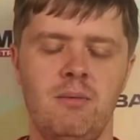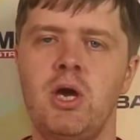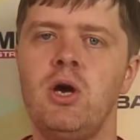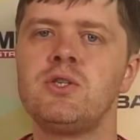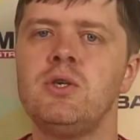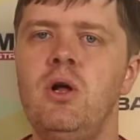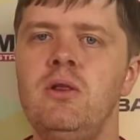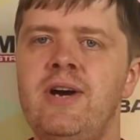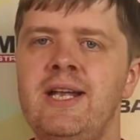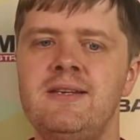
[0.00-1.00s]
because
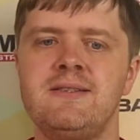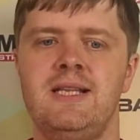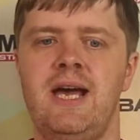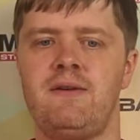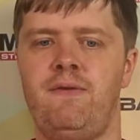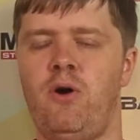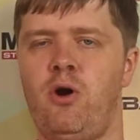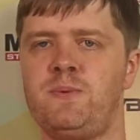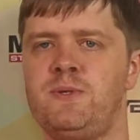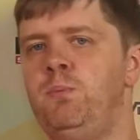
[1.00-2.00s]
all rankings like
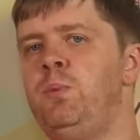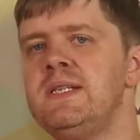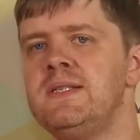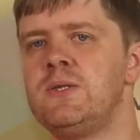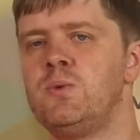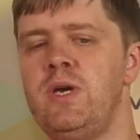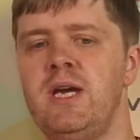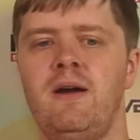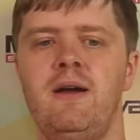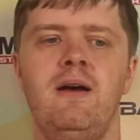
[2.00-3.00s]
Forbes,
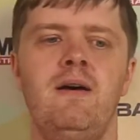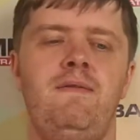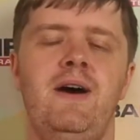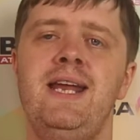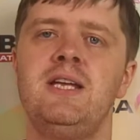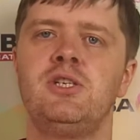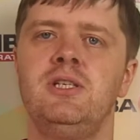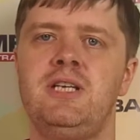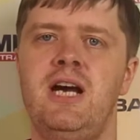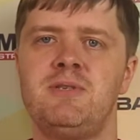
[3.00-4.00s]
Businessweek,
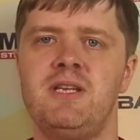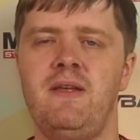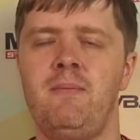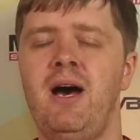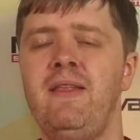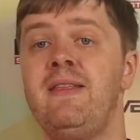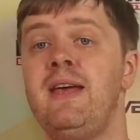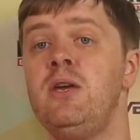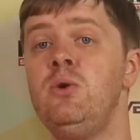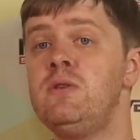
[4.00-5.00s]
Financial Times and some other,
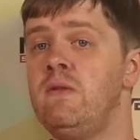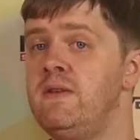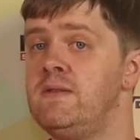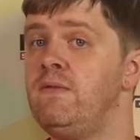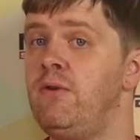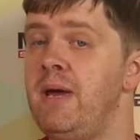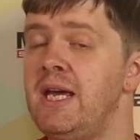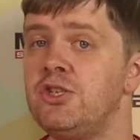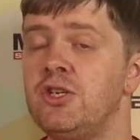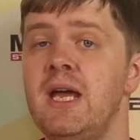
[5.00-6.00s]
they are using this
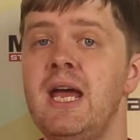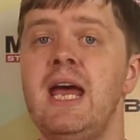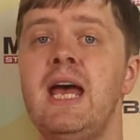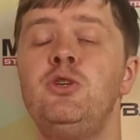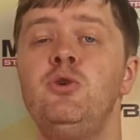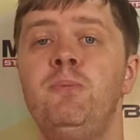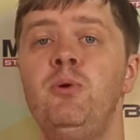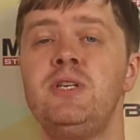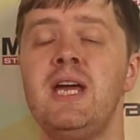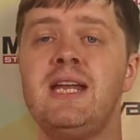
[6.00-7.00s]
information to
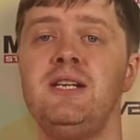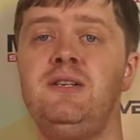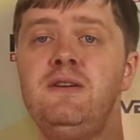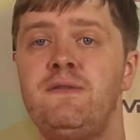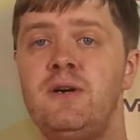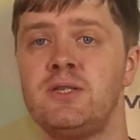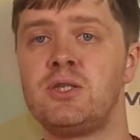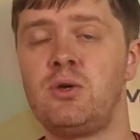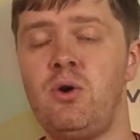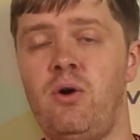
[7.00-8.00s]
put different
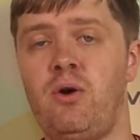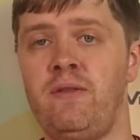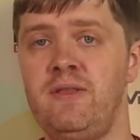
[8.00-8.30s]
score on